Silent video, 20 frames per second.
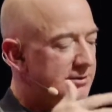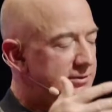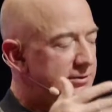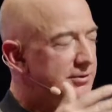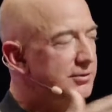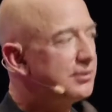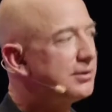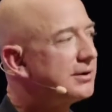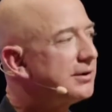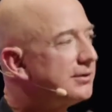
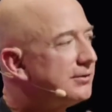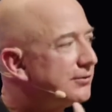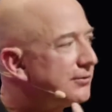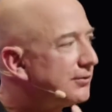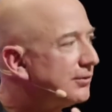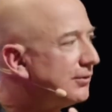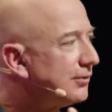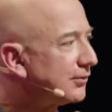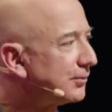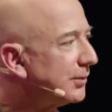you can
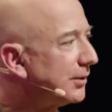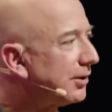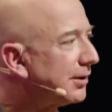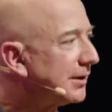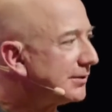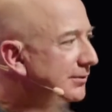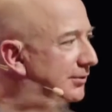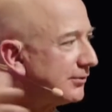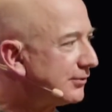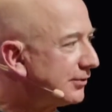choose. We all
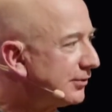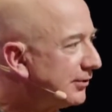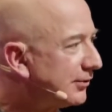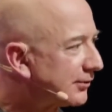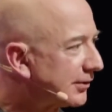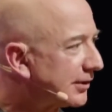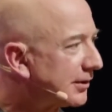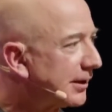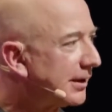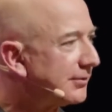get to
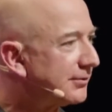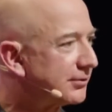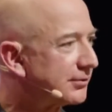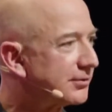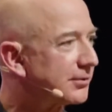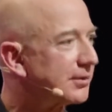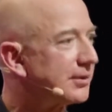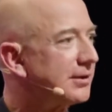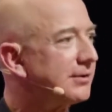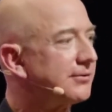choose our life
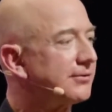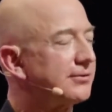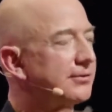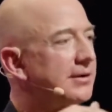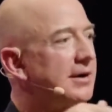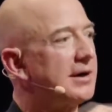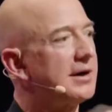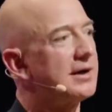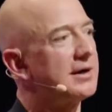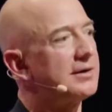stories,
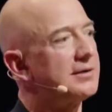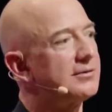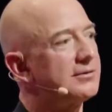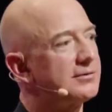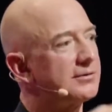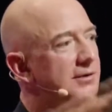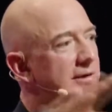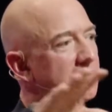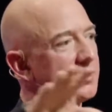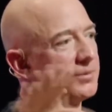and
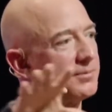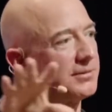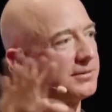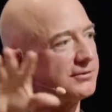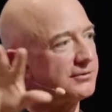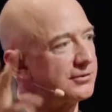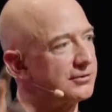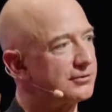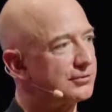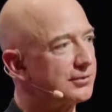
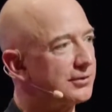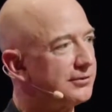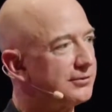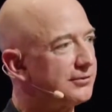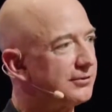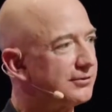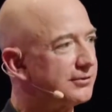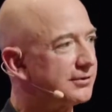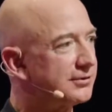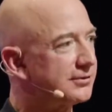it's the
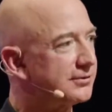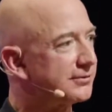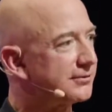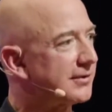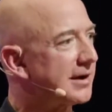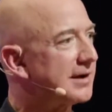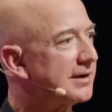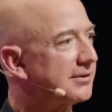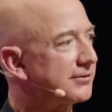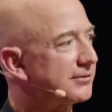choices that
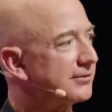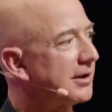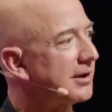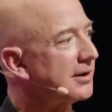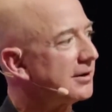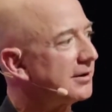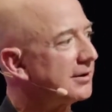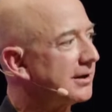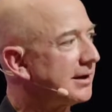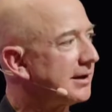define us,
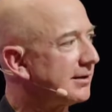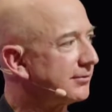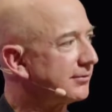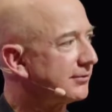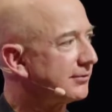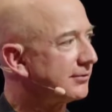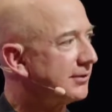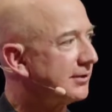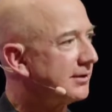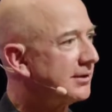not our
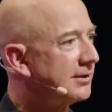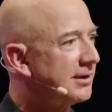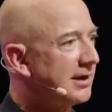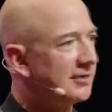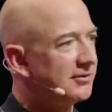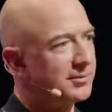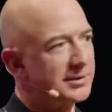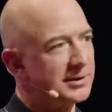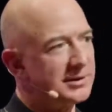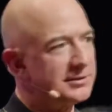gifts.
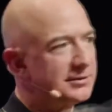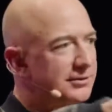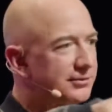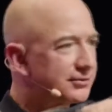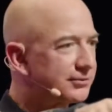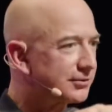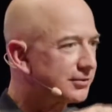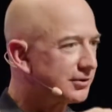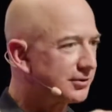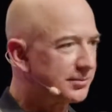Everybody in
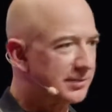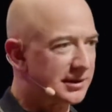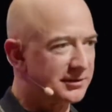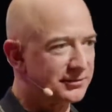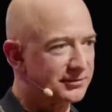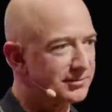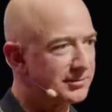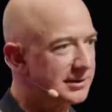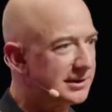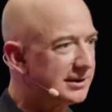this room
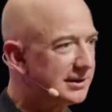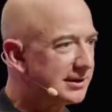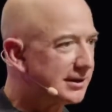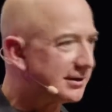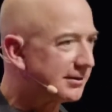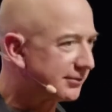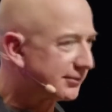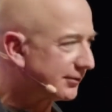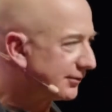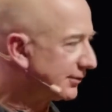has many
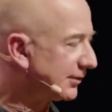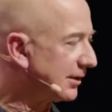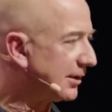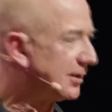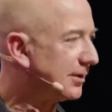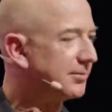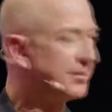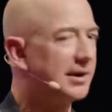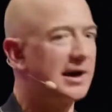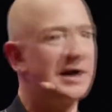gifts.
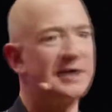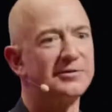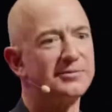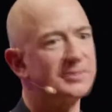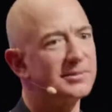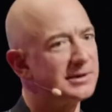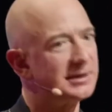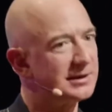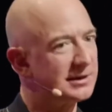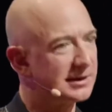I have
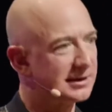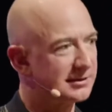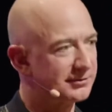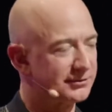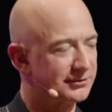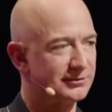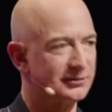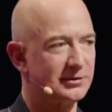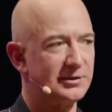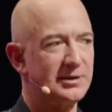many
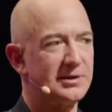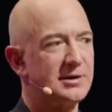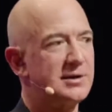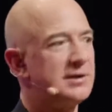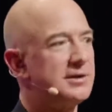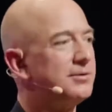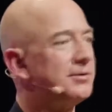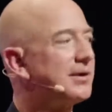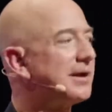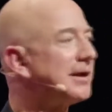gifts.
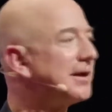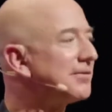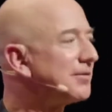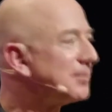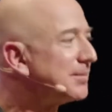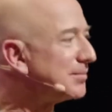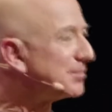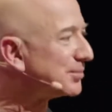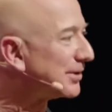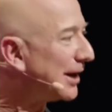You can never
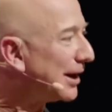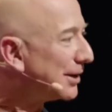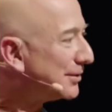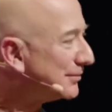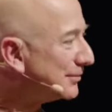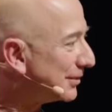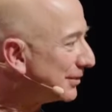be proud of